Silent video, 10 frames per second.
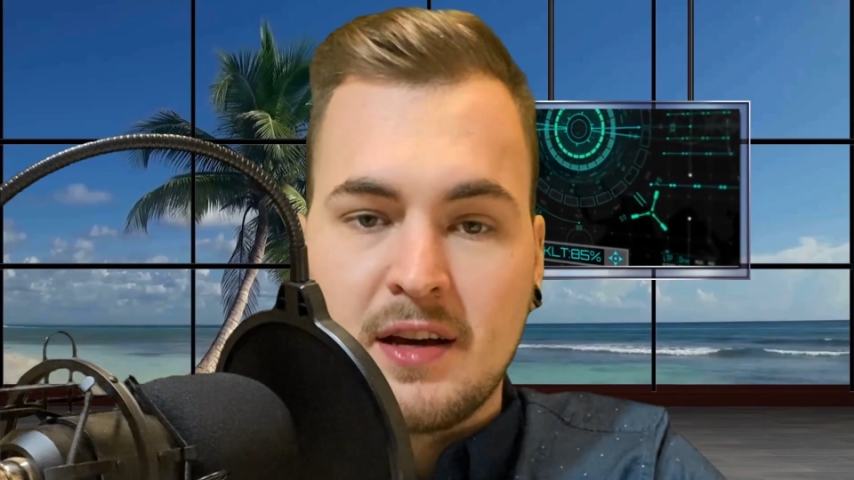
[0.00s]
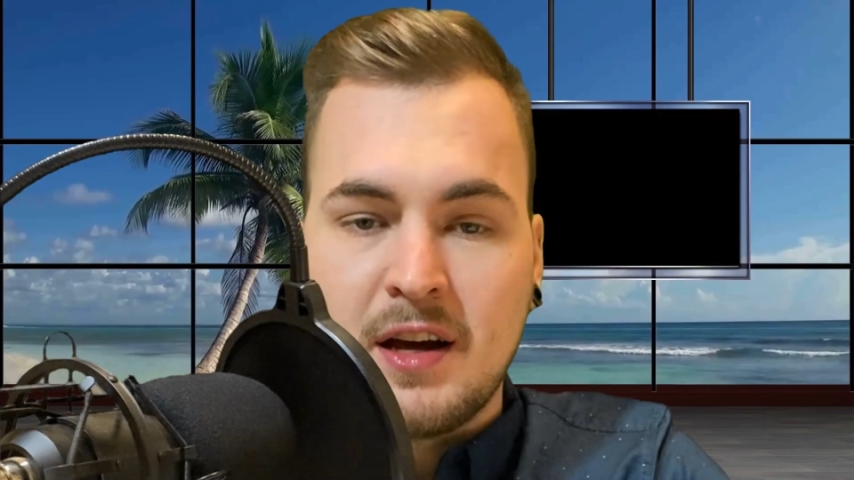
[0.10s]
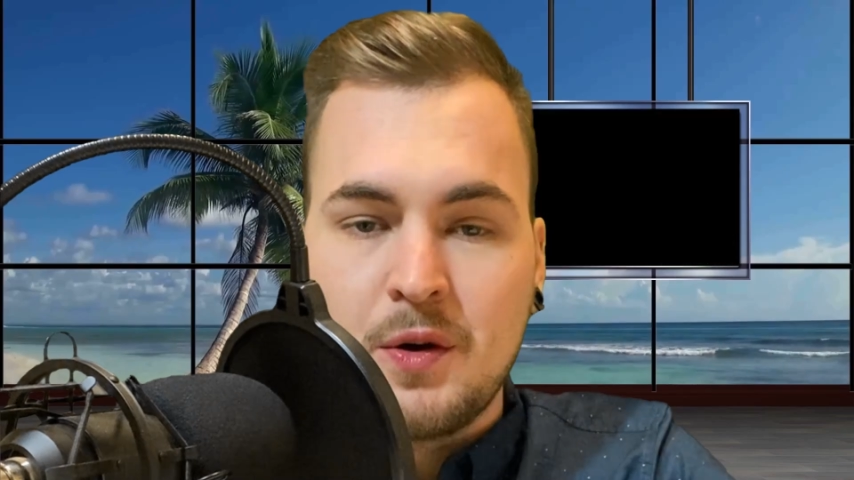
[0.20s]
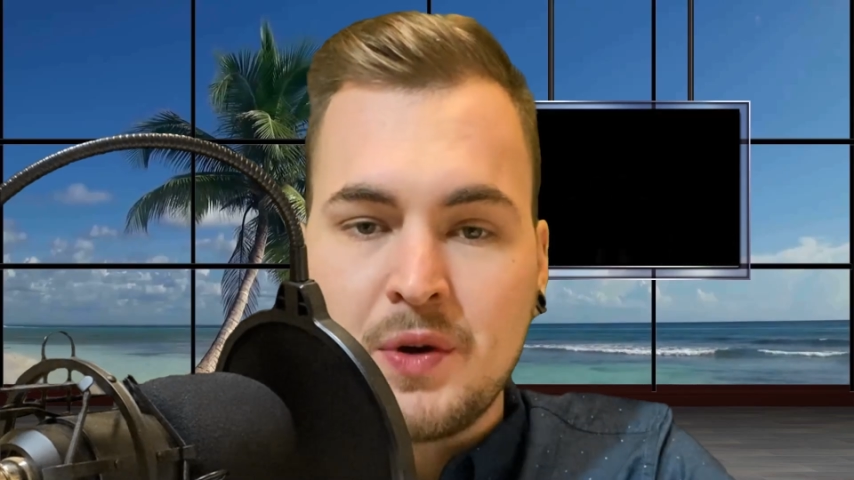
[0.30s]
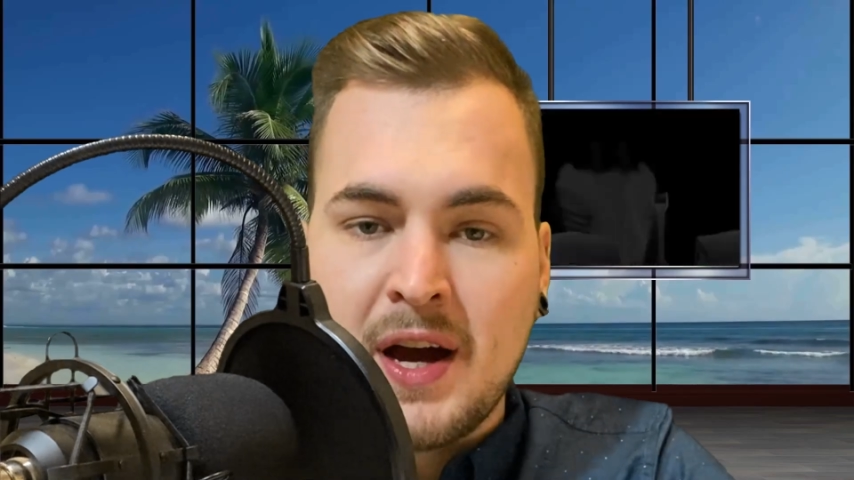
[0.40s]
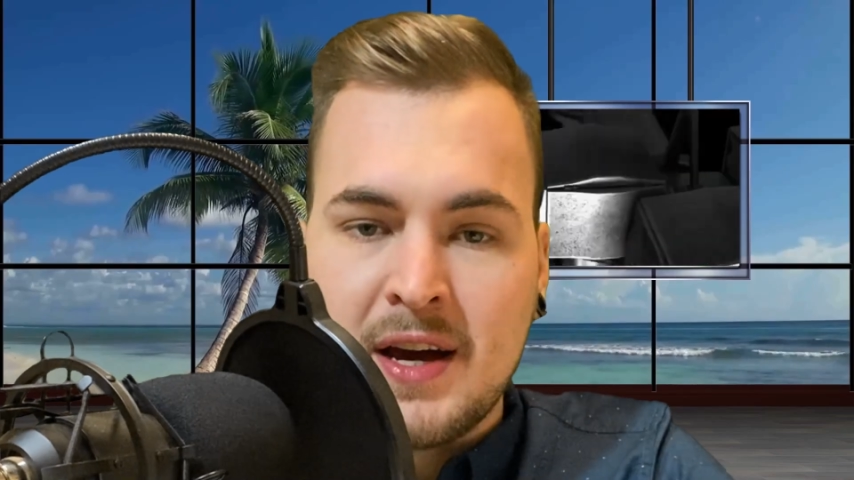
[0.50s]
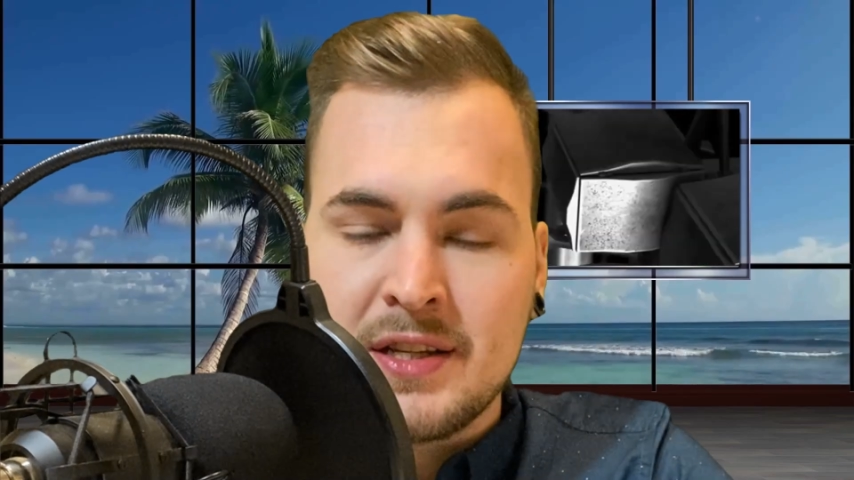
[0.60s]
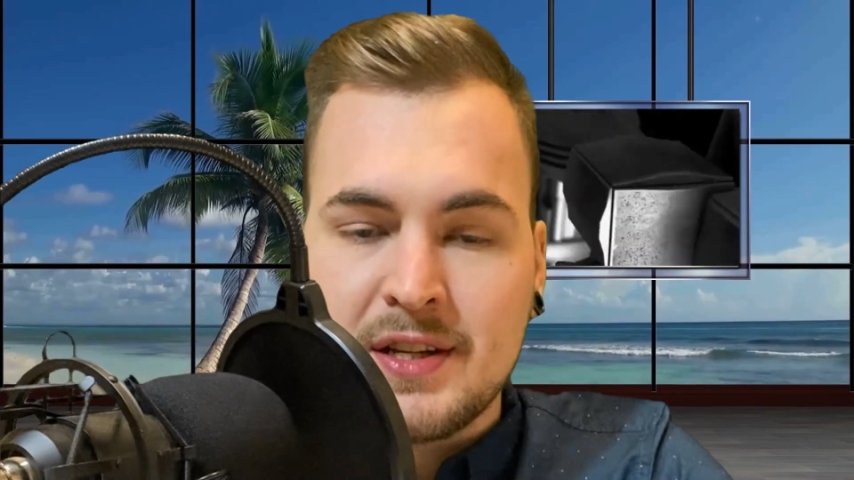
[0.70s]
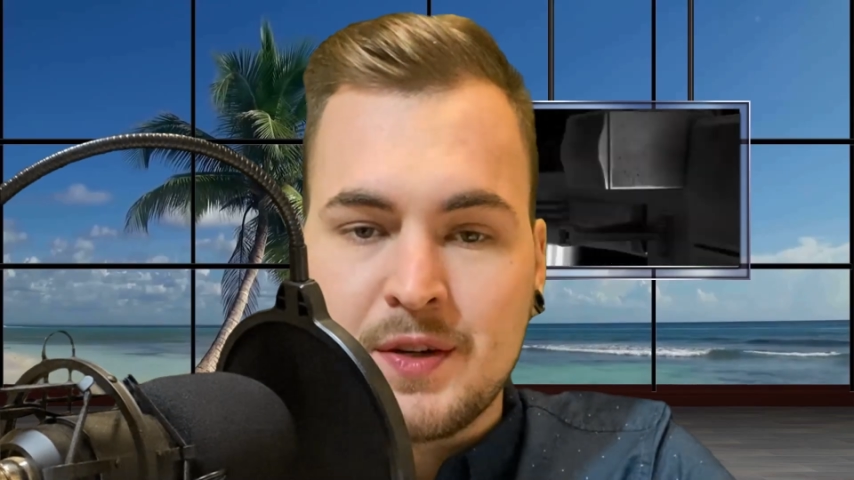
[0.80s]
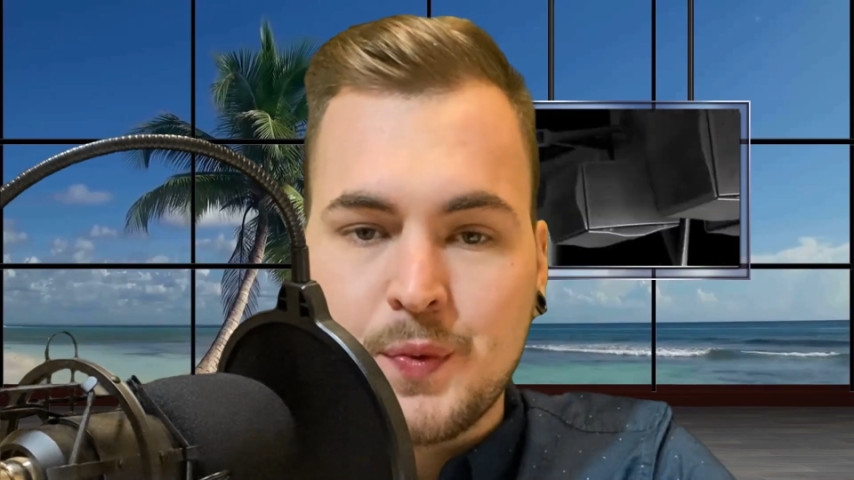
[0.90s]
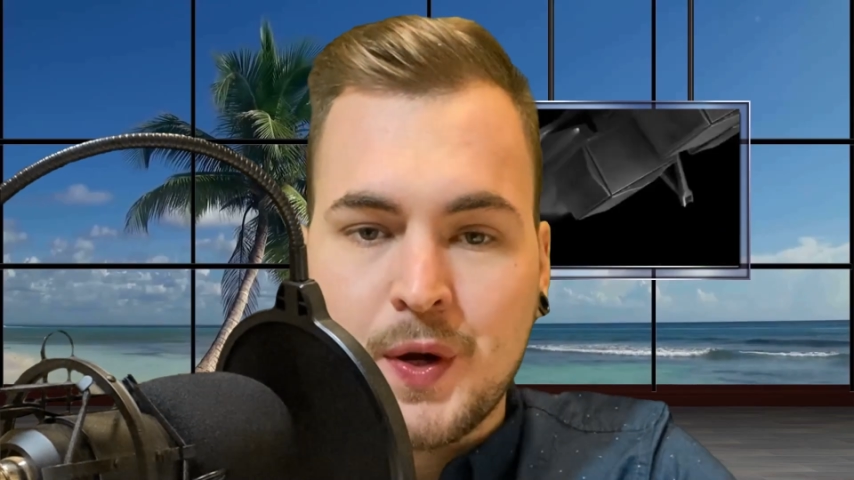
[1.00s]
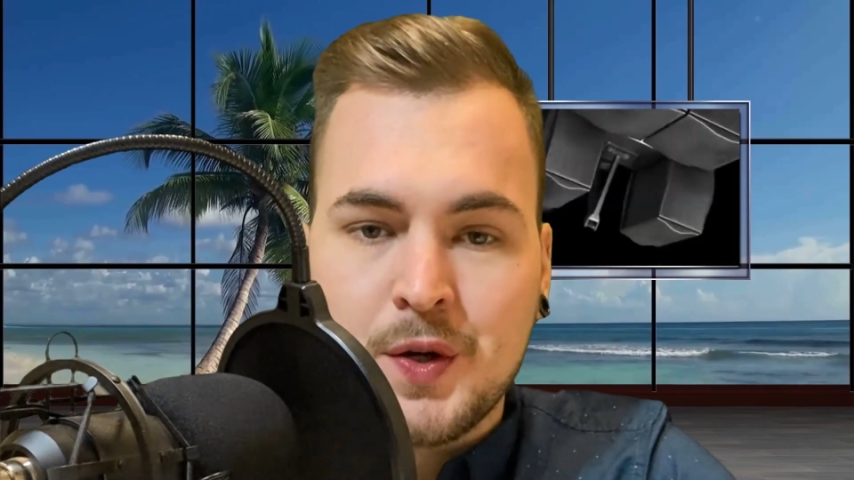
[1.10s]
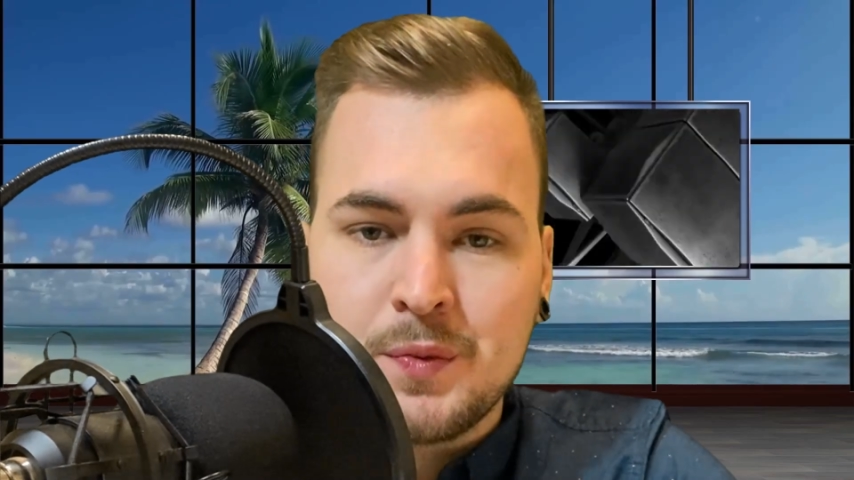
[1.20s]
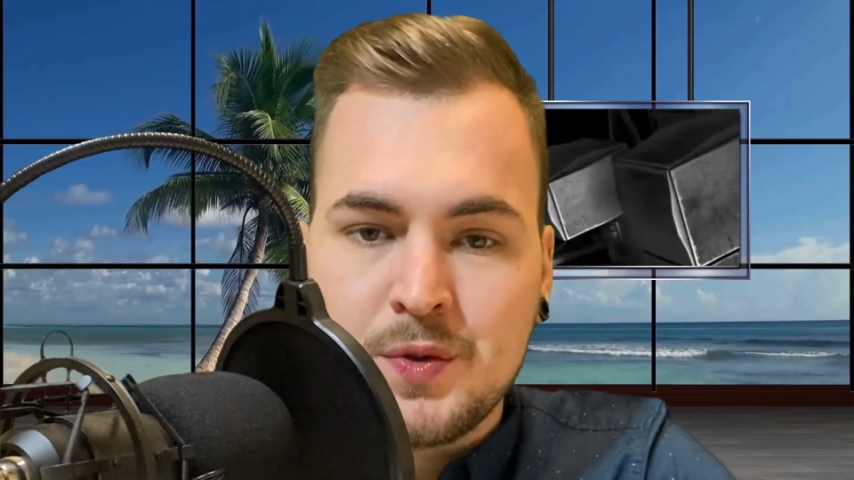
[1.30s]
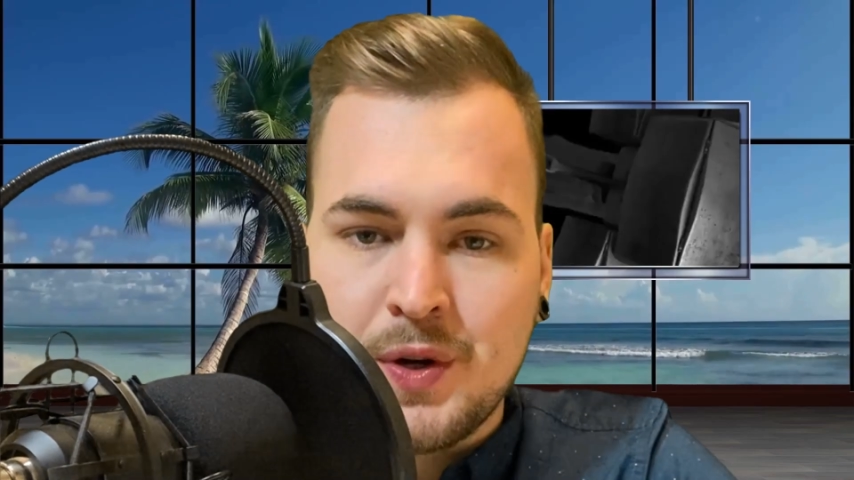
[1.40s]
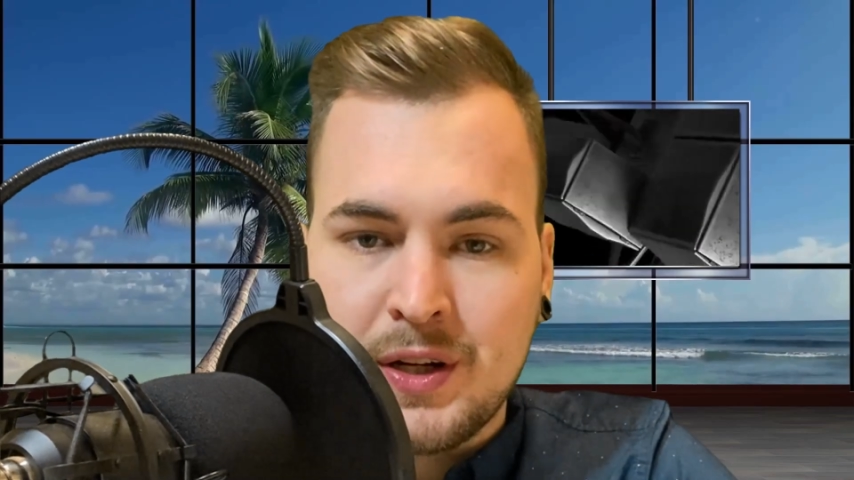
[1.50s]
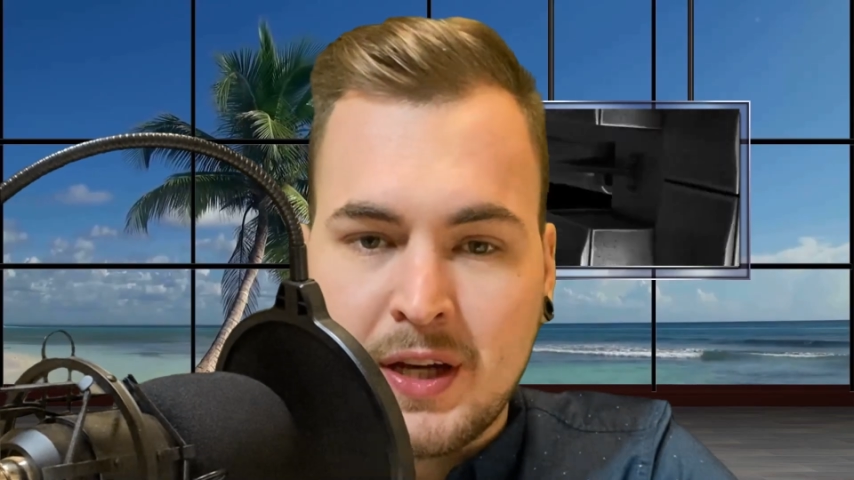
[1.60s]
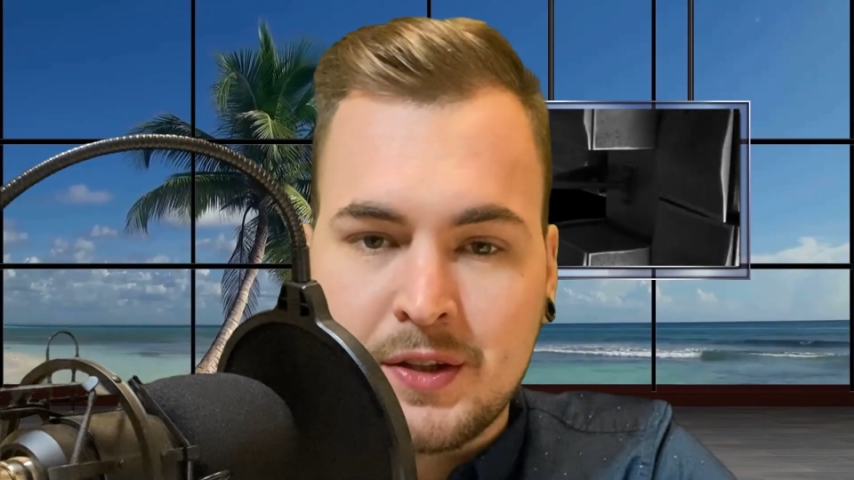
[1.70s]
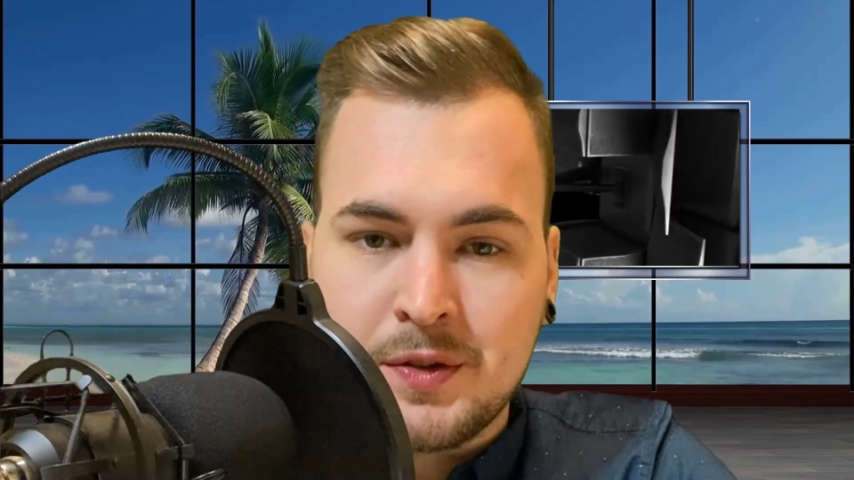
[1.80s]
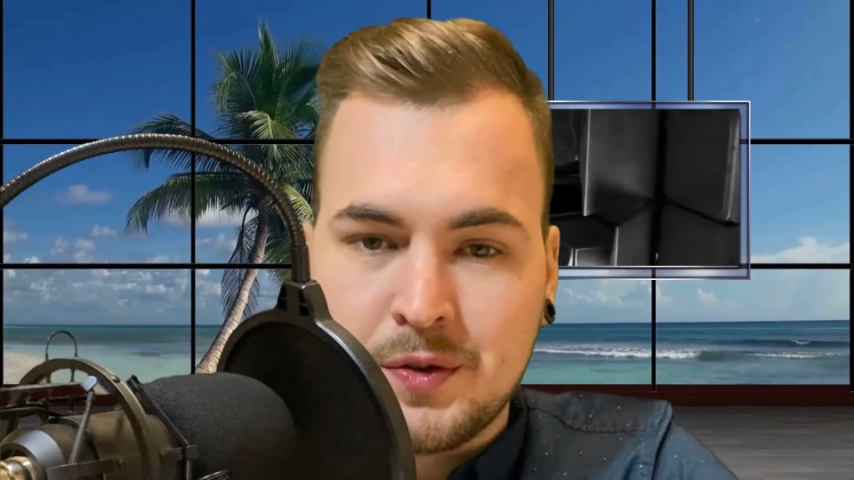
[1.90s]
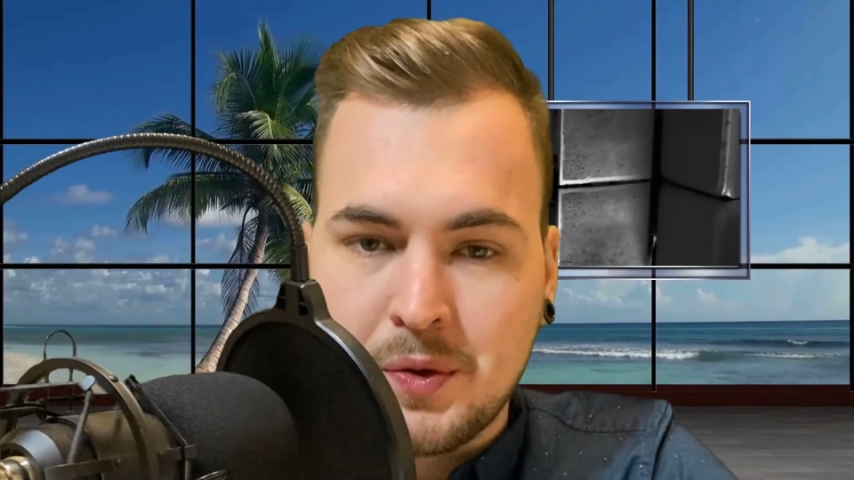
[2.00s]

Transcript: Hello guys and welcome to another